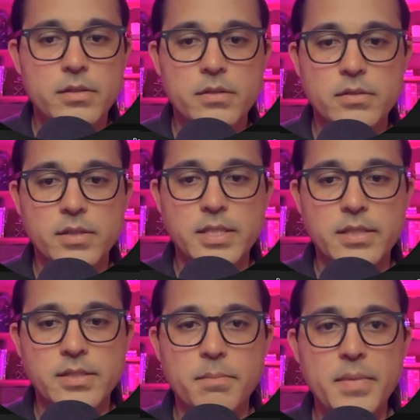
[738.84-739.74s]
So
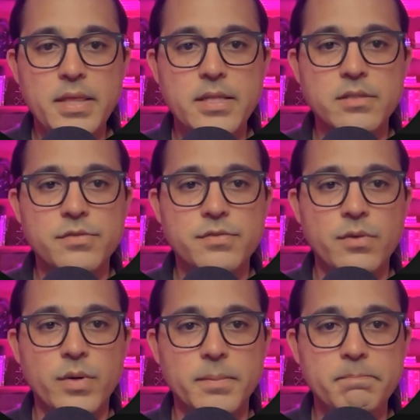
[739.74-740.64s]
let's submit this
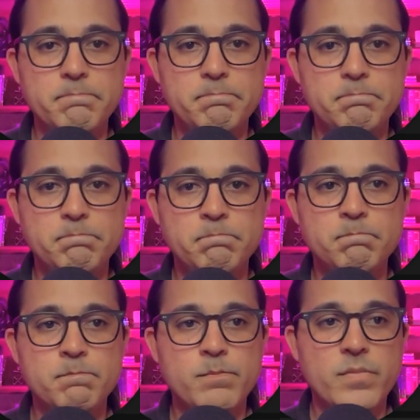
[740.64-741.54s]
form.
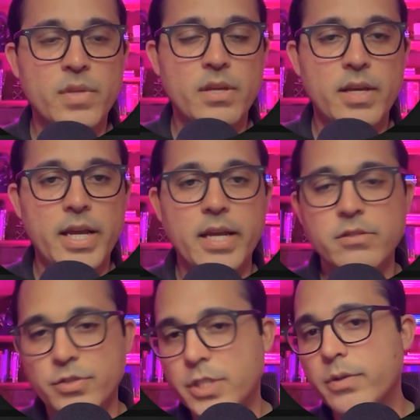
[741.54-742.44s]

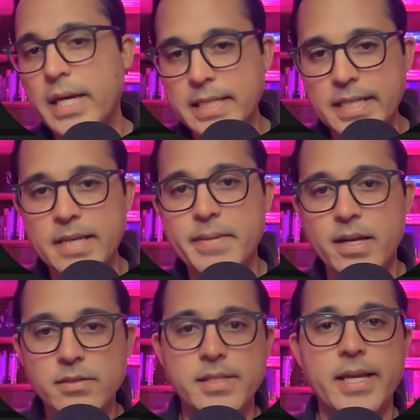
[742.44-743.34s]
And so you'll get an
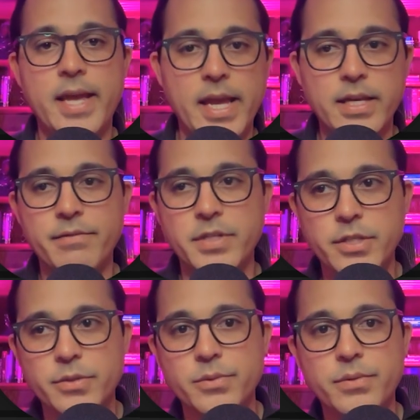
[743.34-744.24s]
email saying, hey, you have a
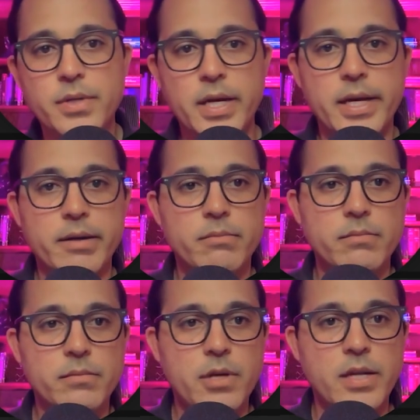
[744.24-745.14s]
new
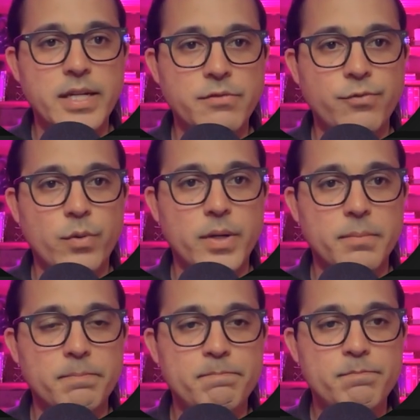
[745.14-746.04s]
contact
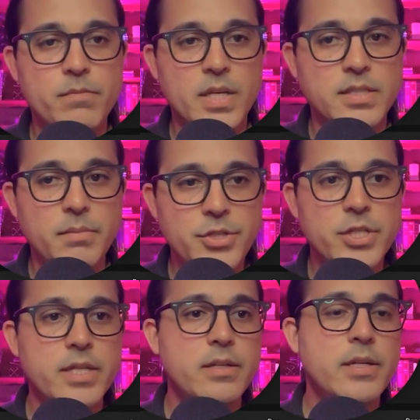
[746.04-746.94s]
form
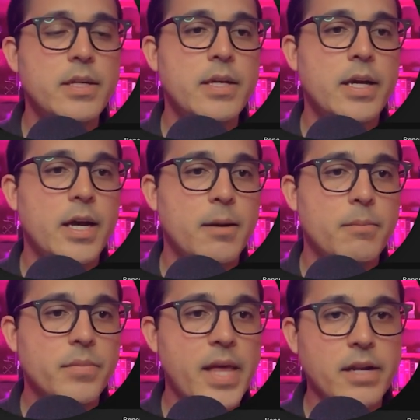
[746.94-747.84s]
submission.
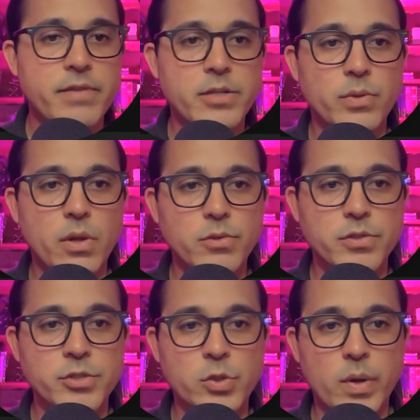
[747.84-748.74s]
That event will
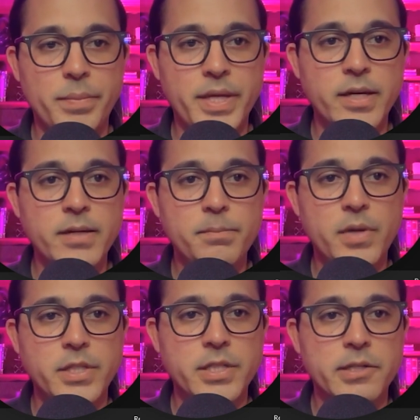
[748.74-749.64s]
also show up here
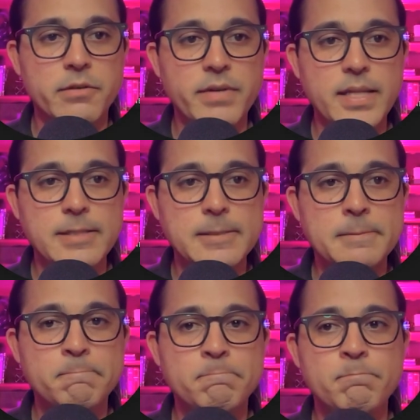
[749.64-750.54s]
under your events.